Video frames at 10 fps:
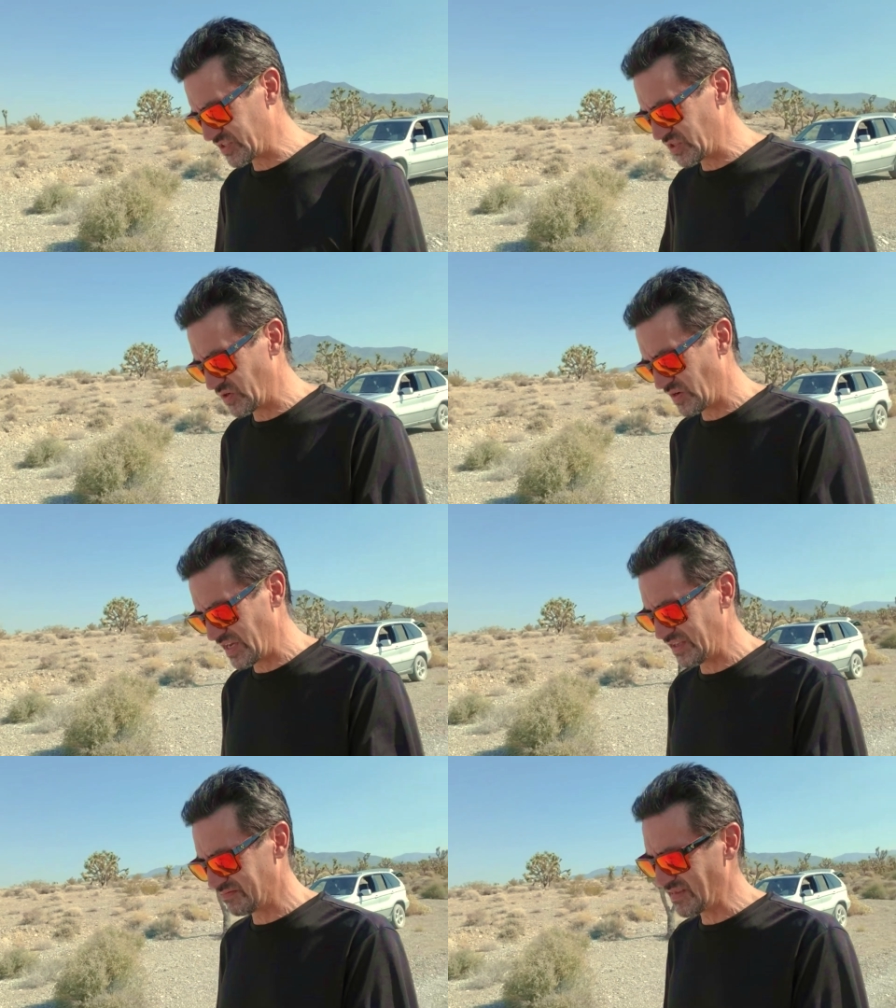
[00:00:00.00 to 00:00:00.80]
So
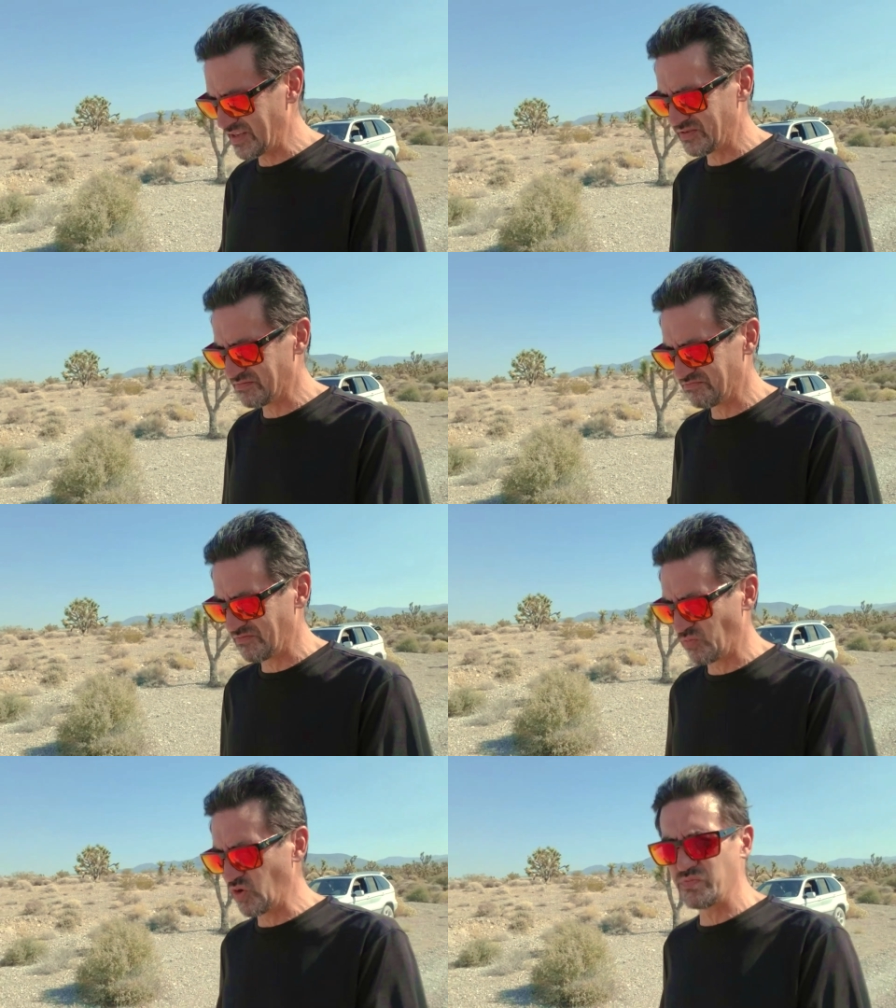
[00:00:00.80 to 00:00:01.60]
I
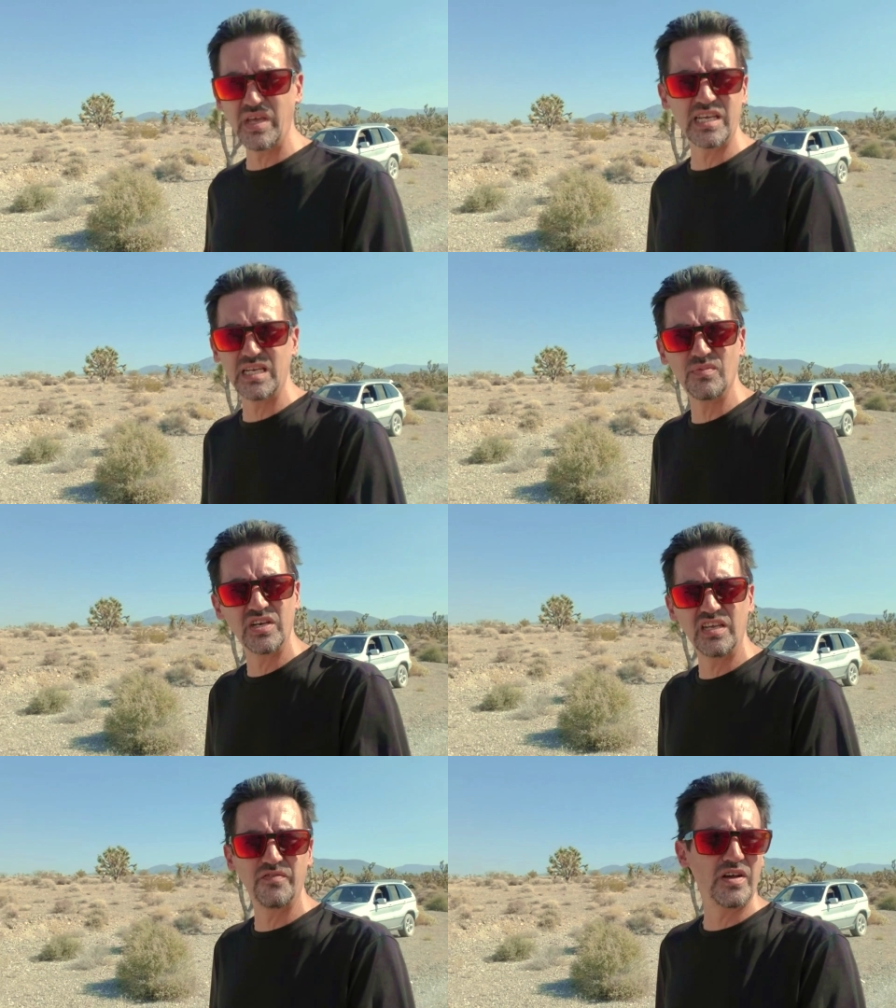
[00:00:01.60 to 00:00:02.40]
wouldn't make any
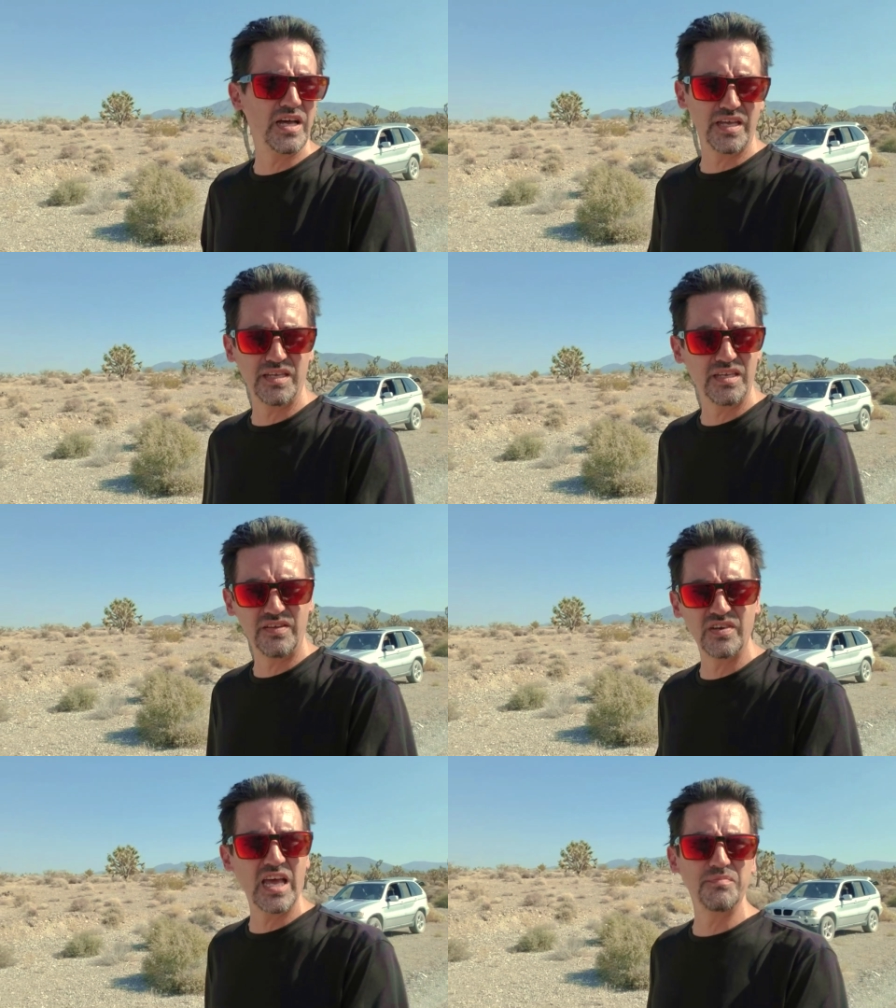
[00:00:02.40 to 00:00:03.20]
money if I
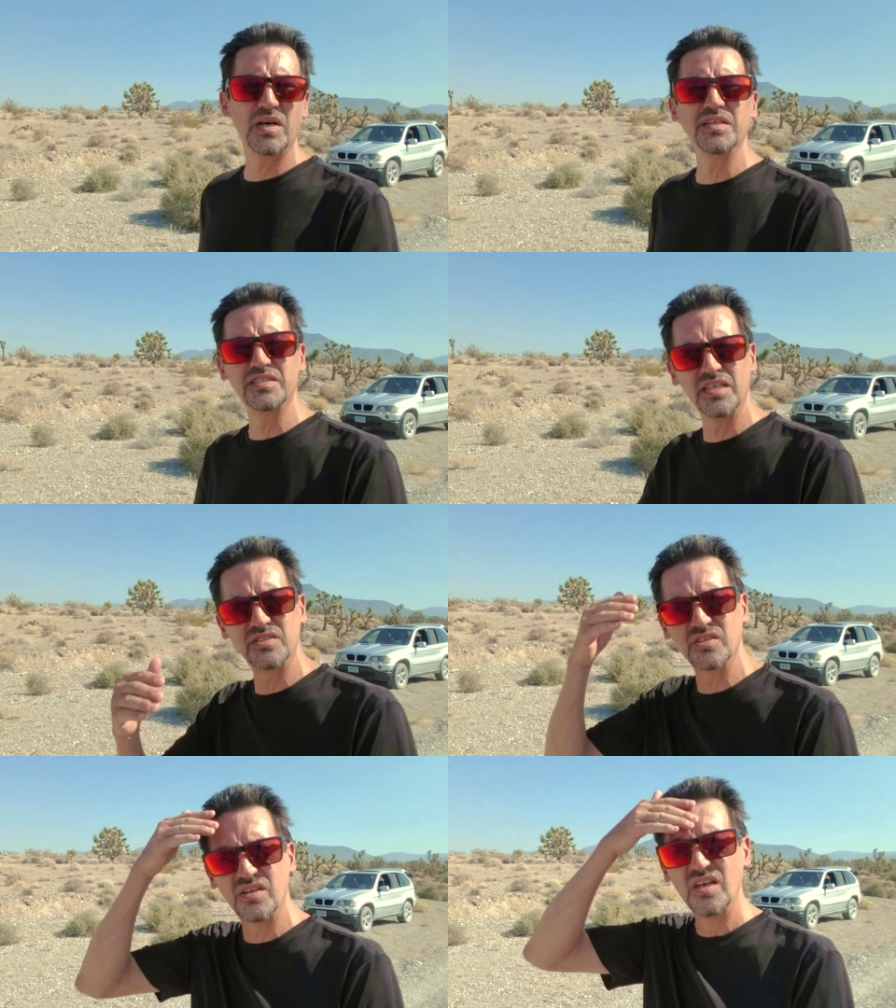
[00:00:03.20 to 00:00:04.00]
even had
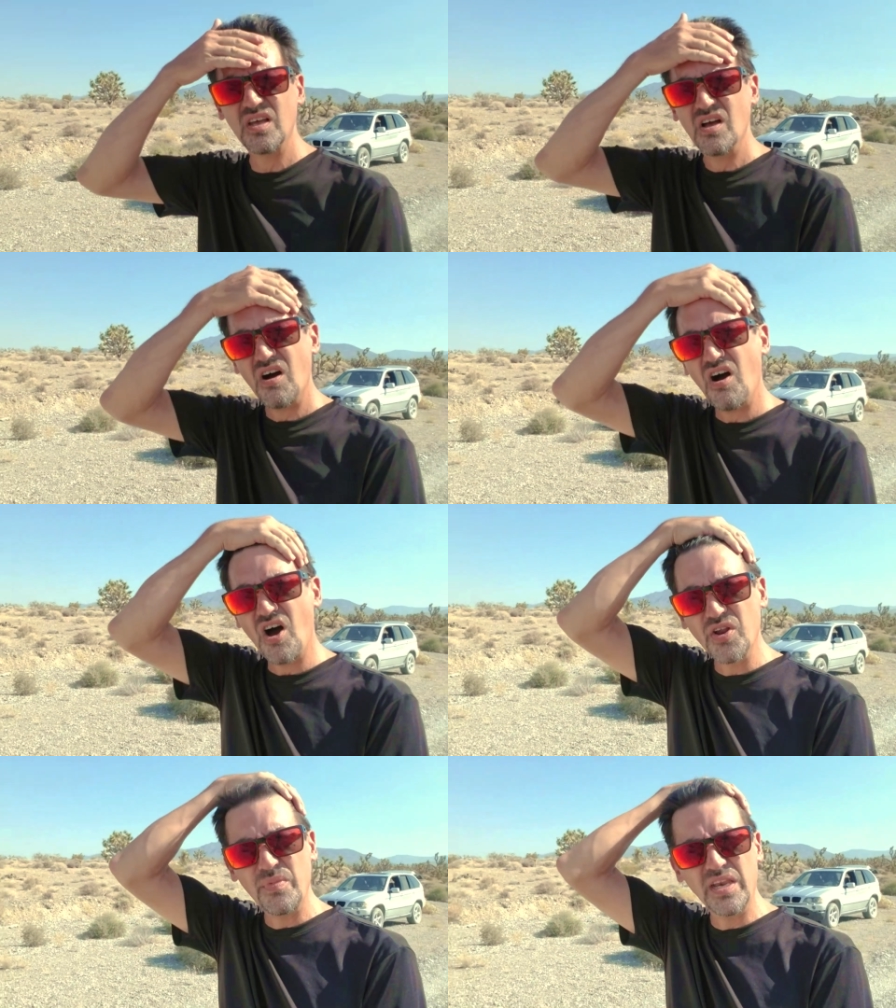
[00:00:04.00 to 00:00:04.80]
monetization
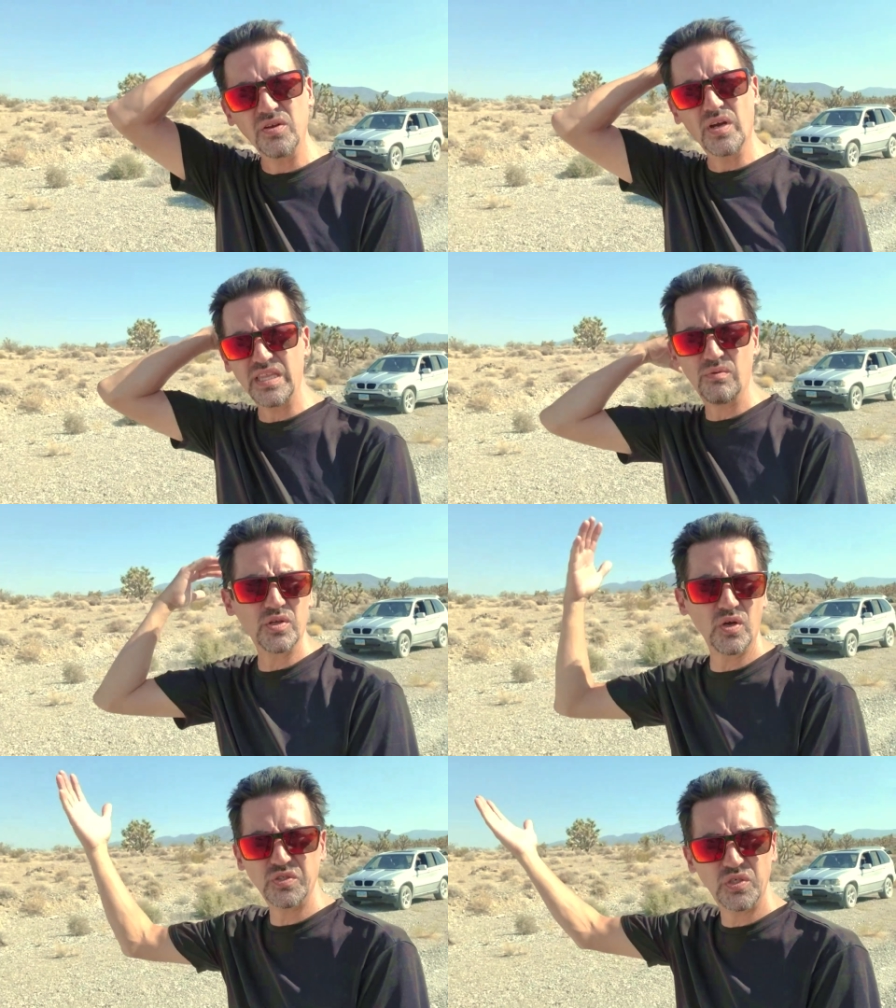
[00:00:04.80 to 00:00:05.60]
on them anyway. They would
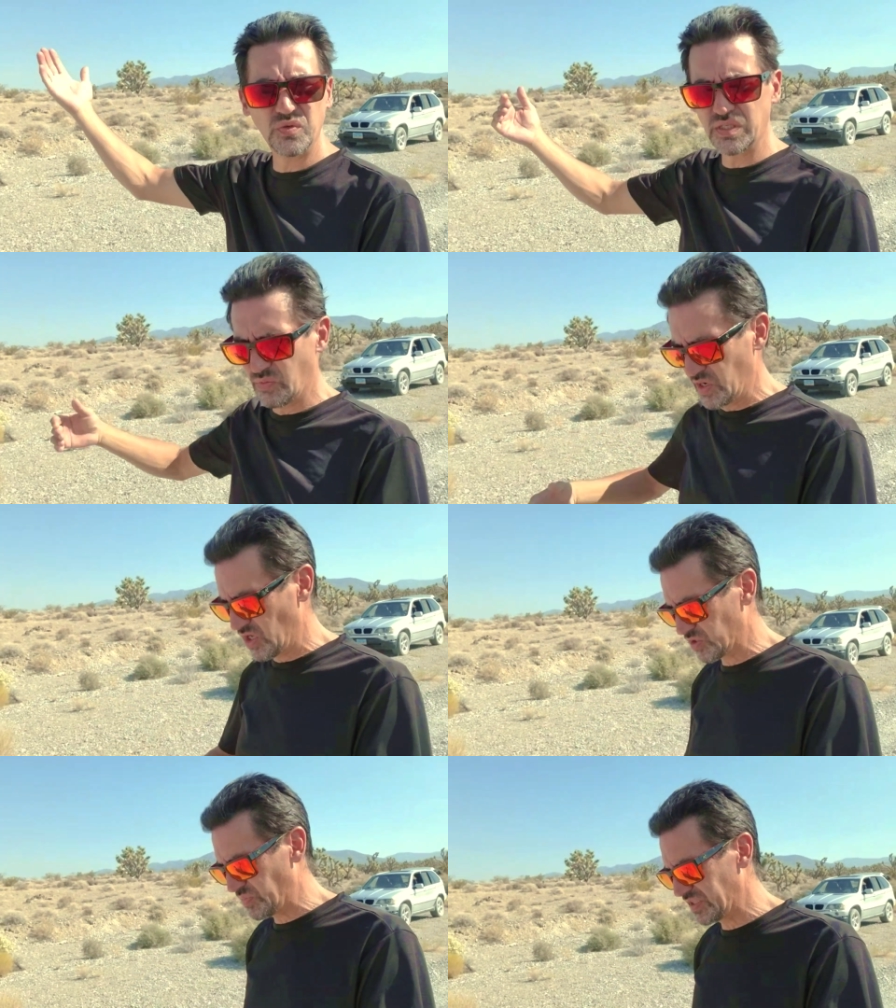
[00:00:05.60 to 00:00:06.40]
go to someone
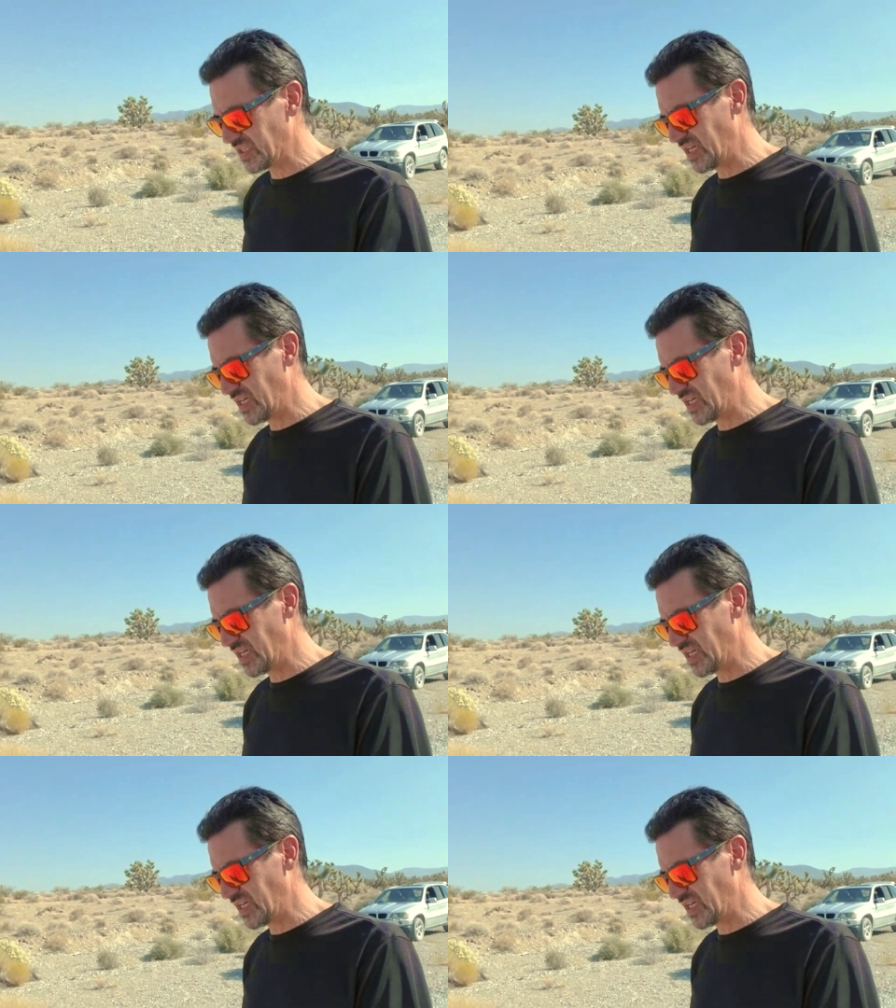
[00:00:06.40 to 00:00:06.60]
else. But